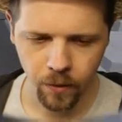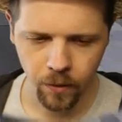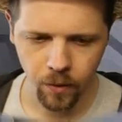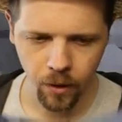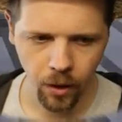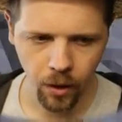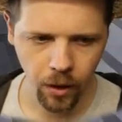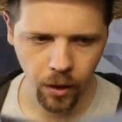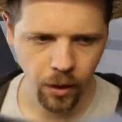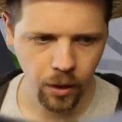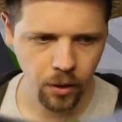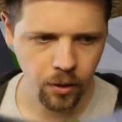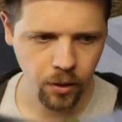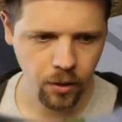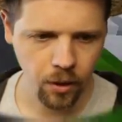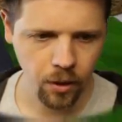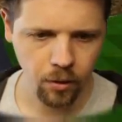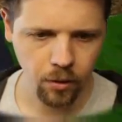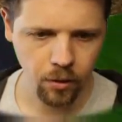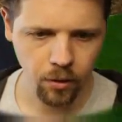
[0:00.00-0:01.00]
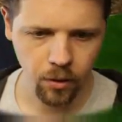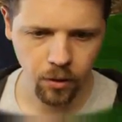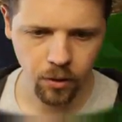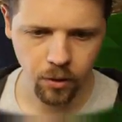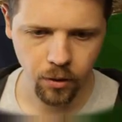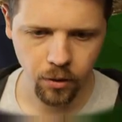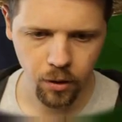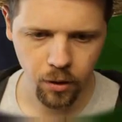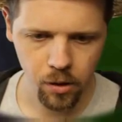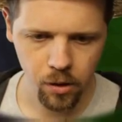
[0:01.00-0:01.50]
And that
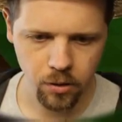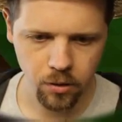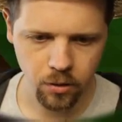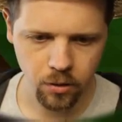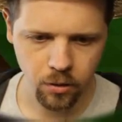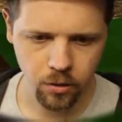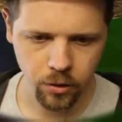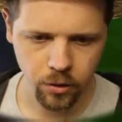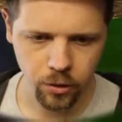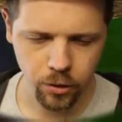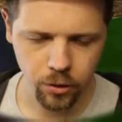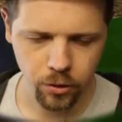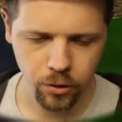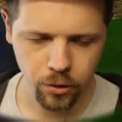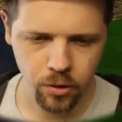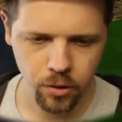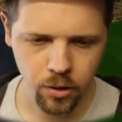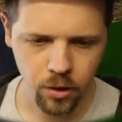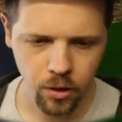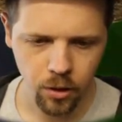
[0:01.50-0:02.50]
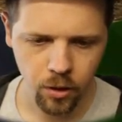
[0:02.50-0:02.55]
caused little issues.